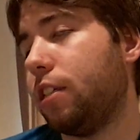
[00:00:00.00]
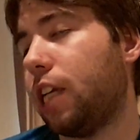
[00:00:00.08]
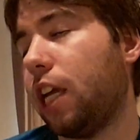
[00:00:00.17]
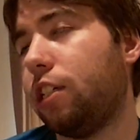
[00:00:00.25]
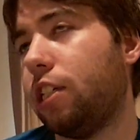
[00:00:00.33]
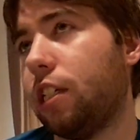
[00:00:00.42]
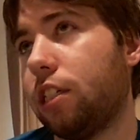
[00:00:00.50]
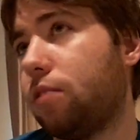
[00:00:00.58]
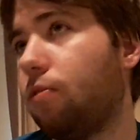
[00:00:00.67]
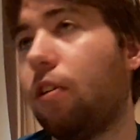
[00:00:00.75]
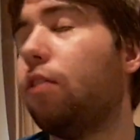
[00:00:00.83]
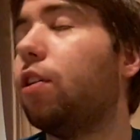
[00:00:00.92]
tension is
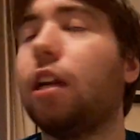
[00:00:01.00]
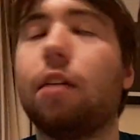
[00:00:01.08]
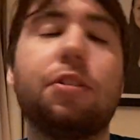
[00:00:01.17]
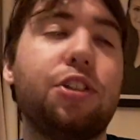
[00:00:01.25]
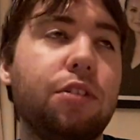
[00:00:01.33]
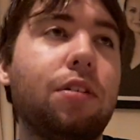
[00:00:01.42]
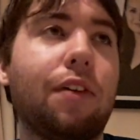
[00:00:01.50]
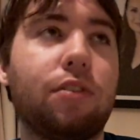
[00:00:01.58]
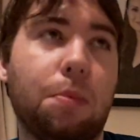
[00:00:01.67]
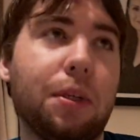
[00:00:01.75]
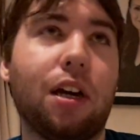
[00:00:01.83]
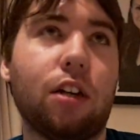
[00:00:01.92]
growing, and we do have
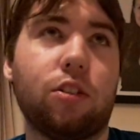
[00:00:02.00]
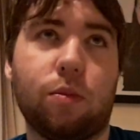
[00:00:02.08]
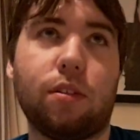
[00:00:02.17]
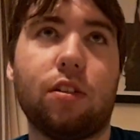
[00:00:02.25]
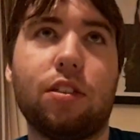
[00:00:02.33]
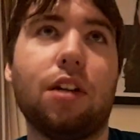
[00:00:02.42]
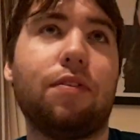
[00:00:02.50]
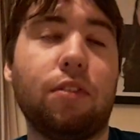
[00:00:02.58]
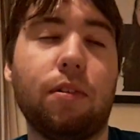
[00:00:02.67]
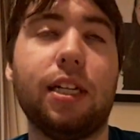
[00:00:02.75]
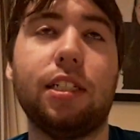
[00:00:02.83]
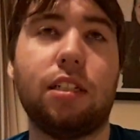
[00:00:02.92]
to be honest with ourselves,
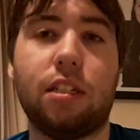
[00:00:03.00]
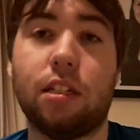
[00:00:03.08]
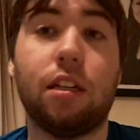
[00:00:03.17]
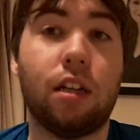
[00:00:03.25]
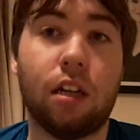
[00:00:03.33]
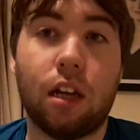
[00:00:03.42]
there is